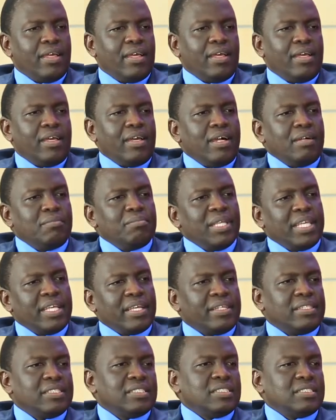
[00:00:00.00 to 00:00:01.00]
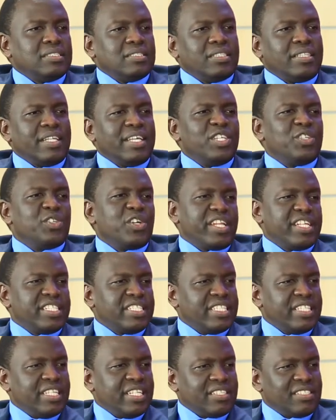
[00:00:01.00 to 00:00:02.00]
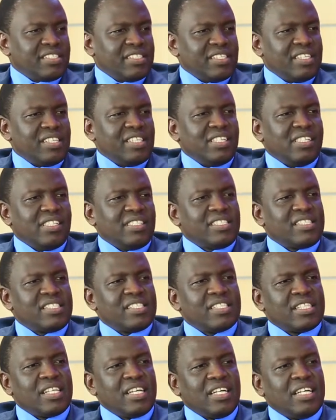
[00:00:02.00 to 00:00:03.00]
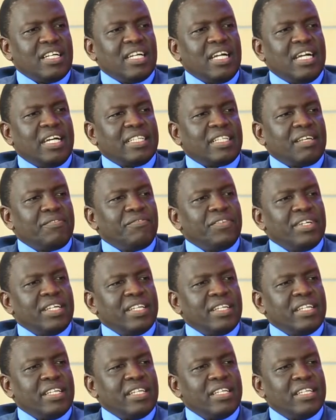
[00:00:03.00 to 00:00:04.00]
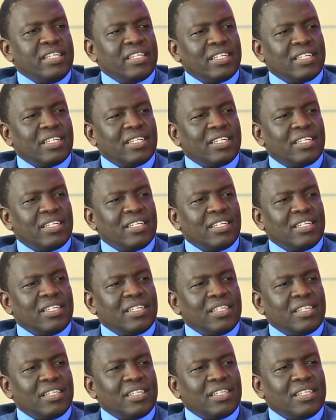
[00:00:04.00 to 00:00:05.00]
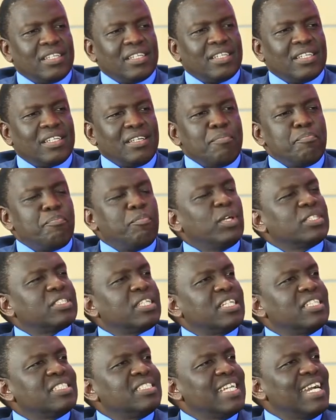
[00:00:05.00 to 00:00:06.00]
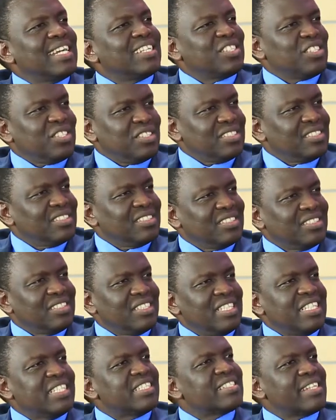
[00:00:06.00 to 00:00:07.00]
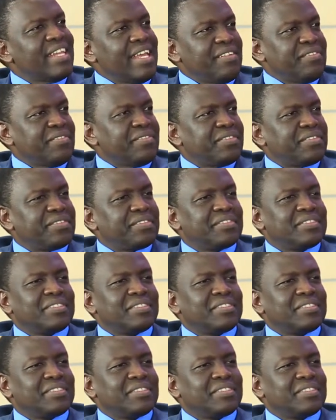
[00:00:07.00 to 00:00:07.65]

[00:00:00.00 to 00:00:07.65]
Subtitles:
Abhi, the insurance industry is at a very important junction in its life.